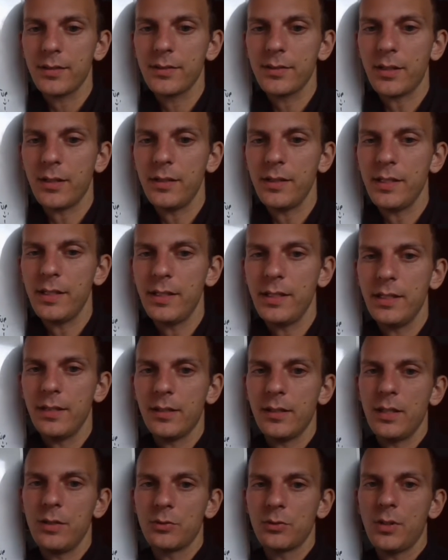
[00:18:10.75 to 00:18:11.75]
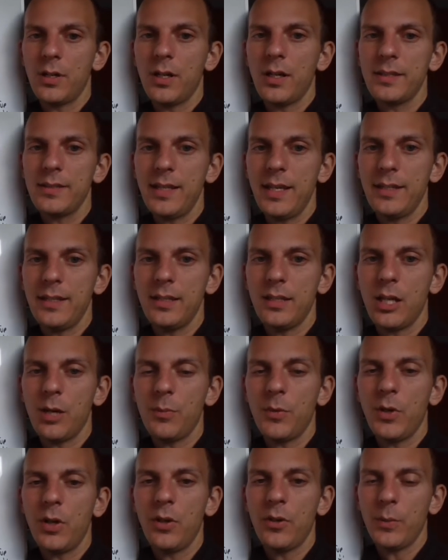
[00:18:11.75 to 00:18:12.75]
starting here and Ross ended
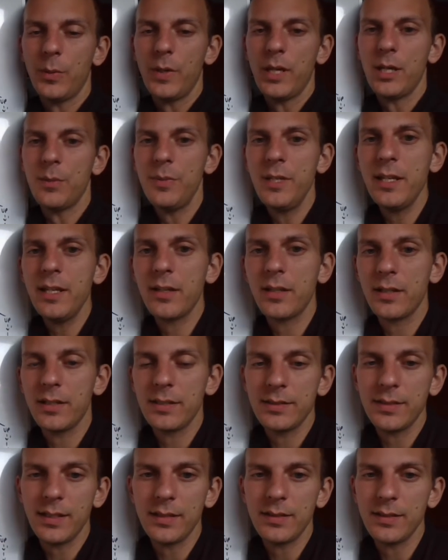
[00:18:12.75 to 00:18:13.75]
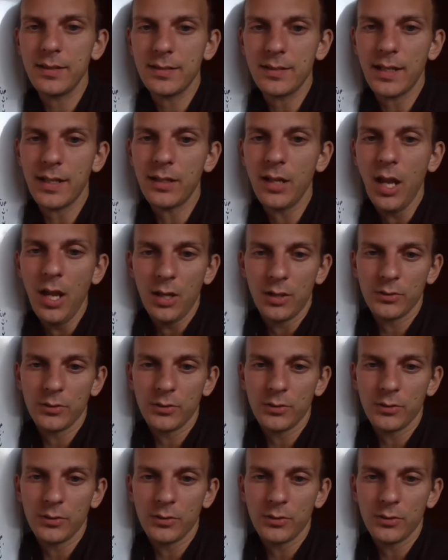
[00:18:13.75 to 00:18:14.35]
up all the way up here in a sentence like